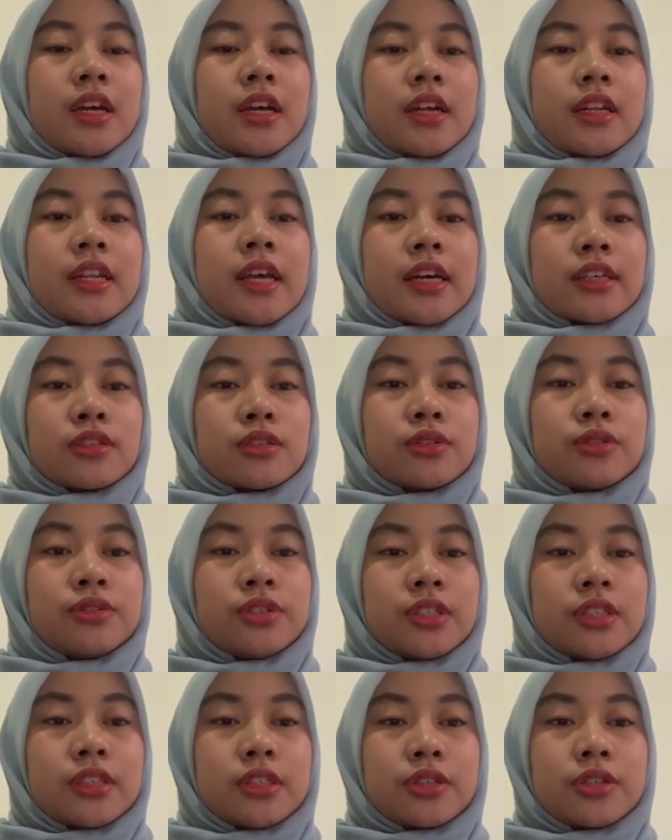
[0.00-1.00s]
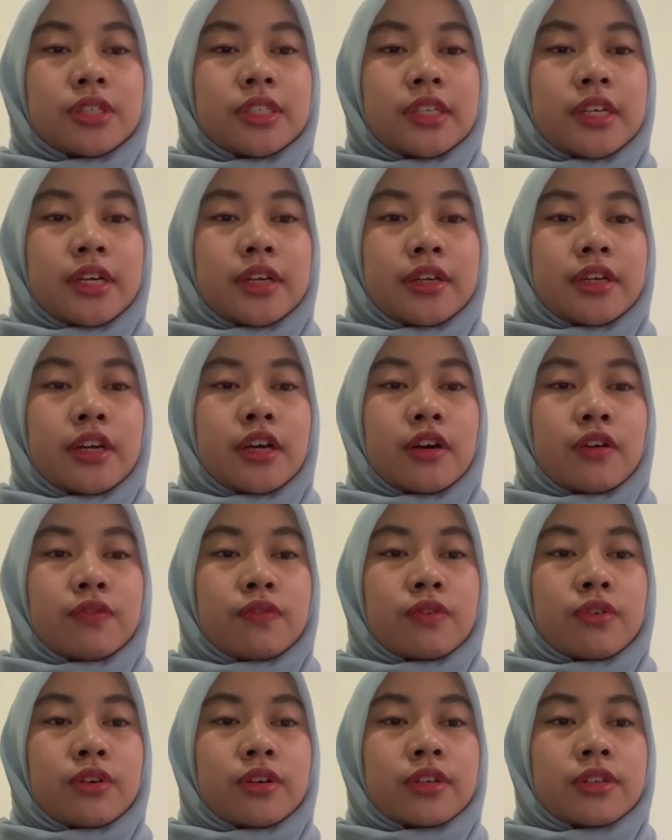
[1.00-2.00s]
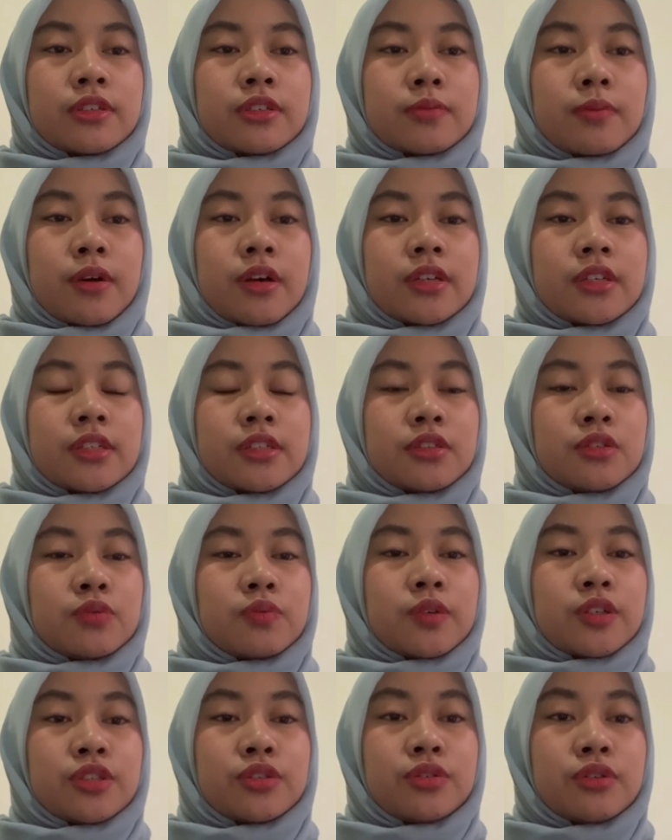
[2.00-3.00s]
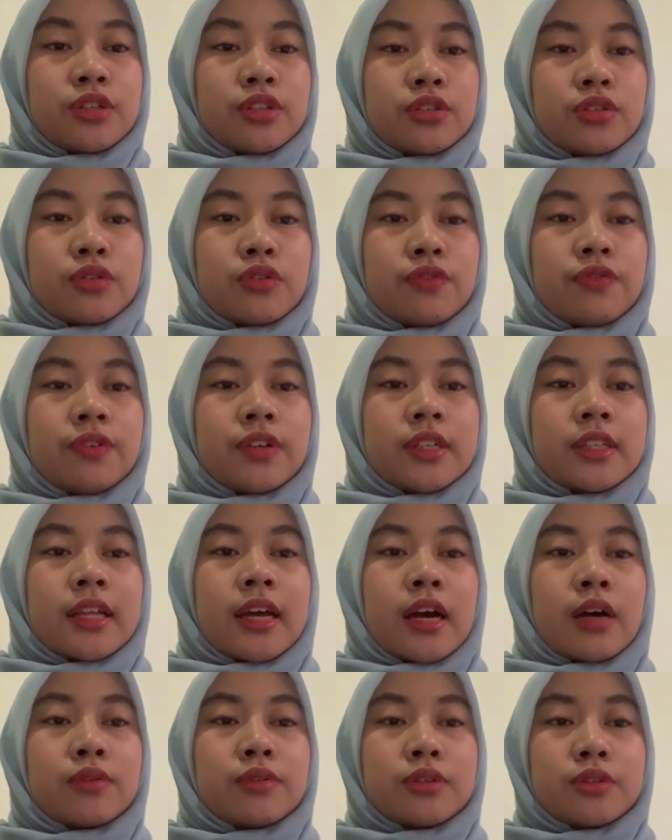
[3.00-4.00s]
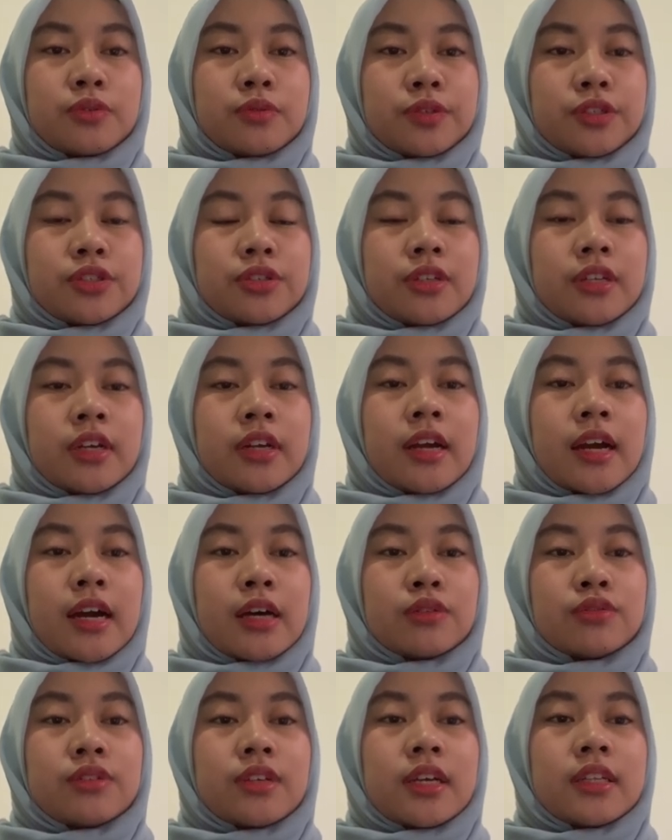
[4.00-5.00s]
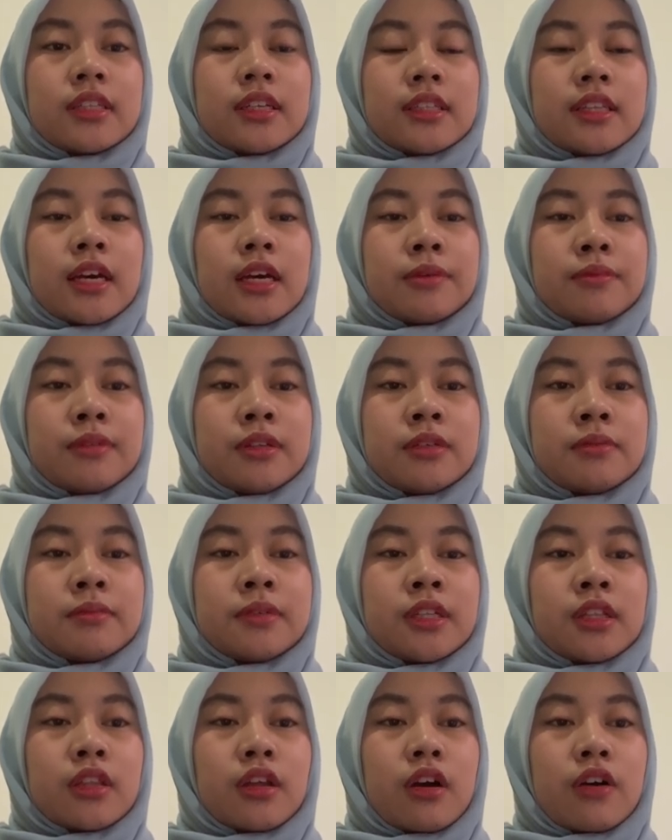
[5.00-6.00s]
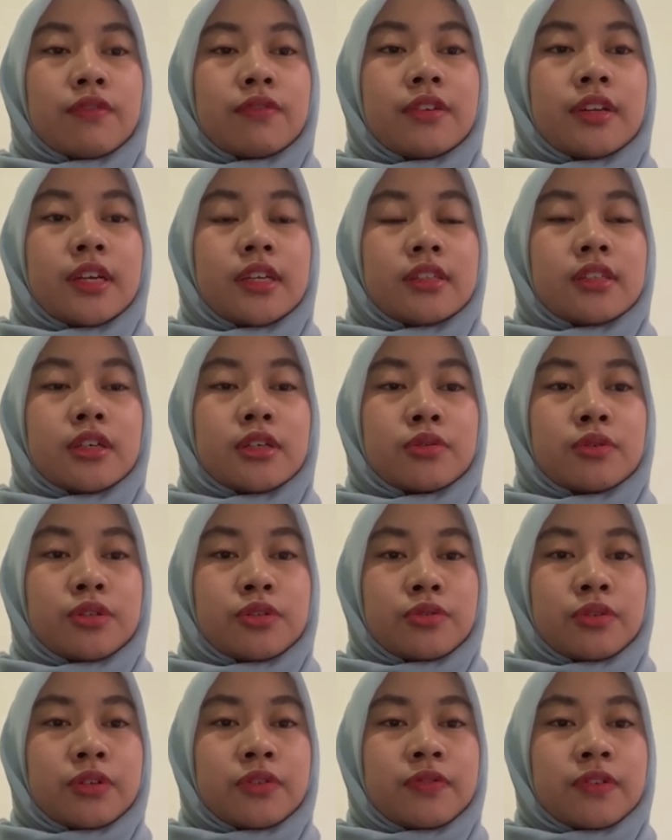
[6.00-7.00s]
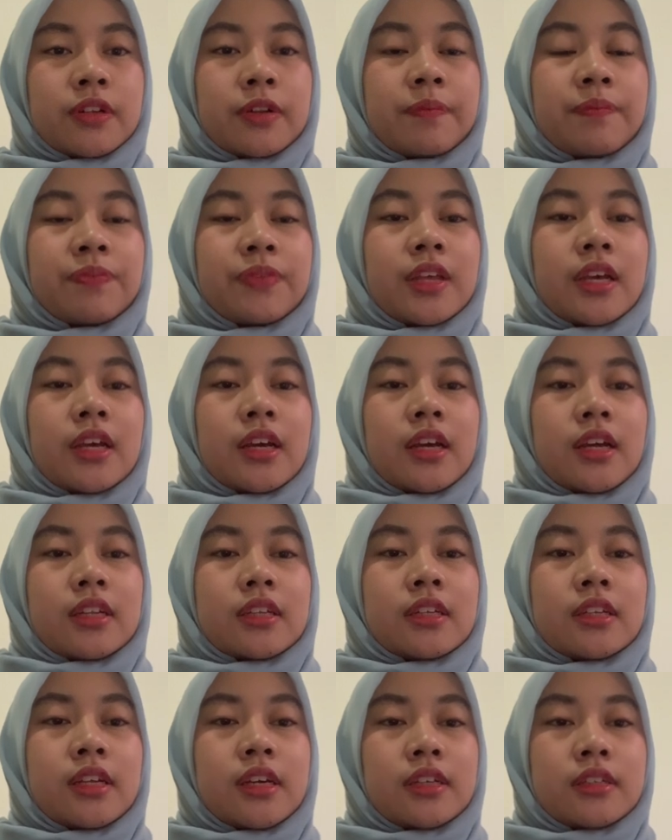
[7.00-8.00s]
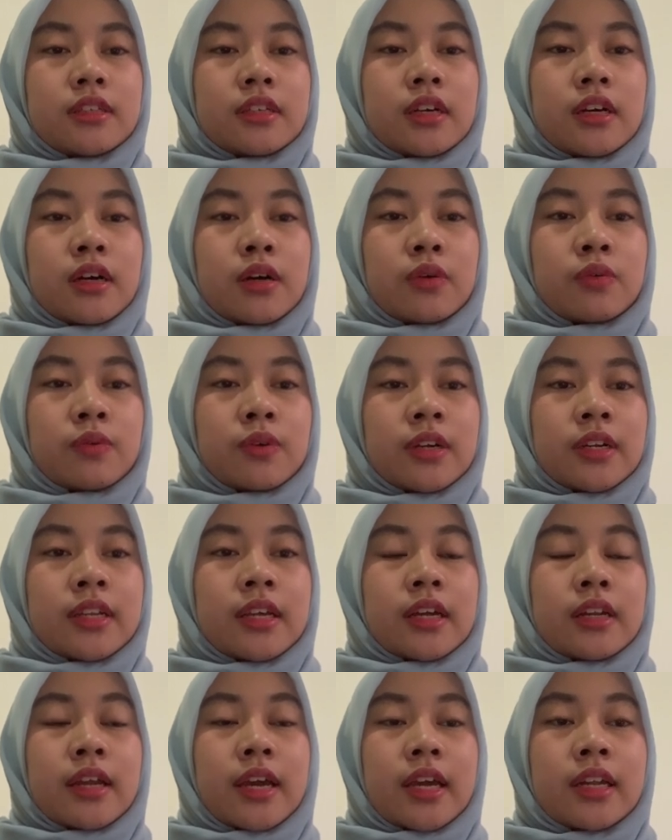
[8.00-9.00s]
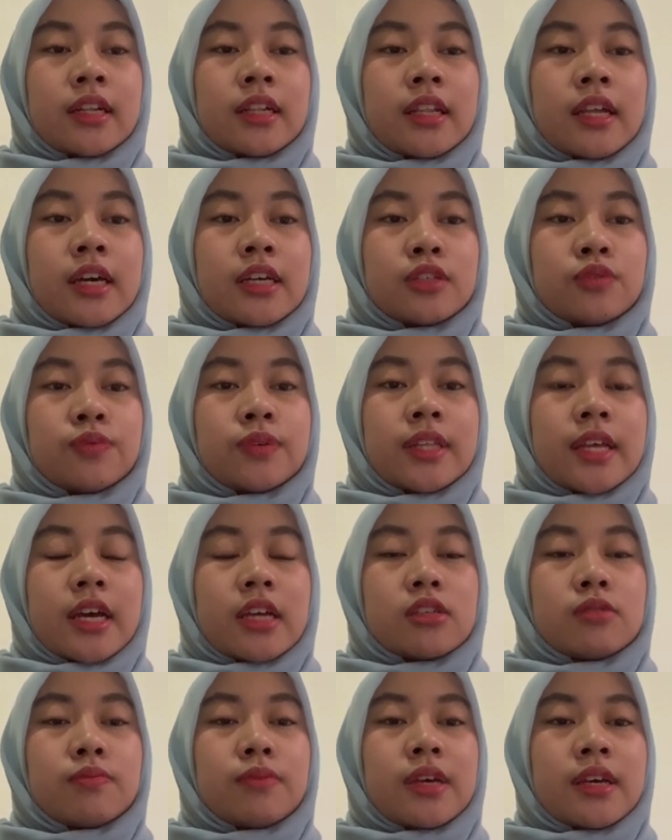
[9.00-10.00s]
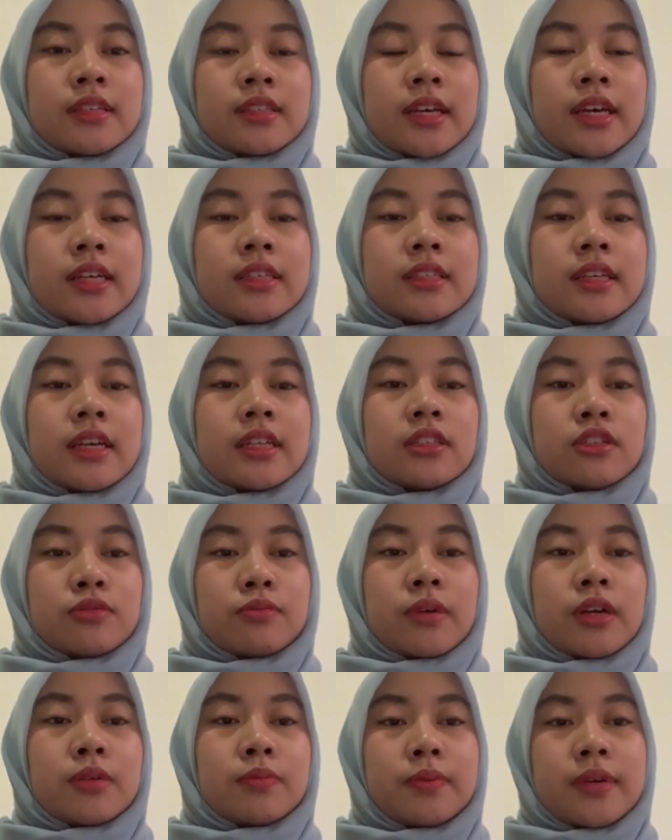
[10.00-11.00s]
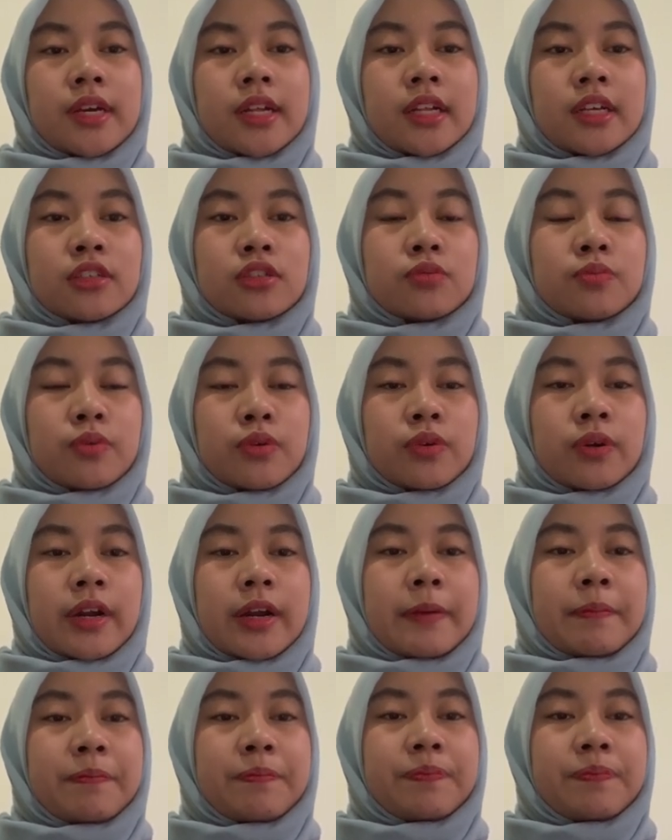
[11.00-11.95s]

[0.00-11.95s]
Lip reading: The exclusion criteria for respondents were students who filled out the questionnaire outside the time limit of data retrieval. The data were then analyzed with SPSS and Smart PLS program.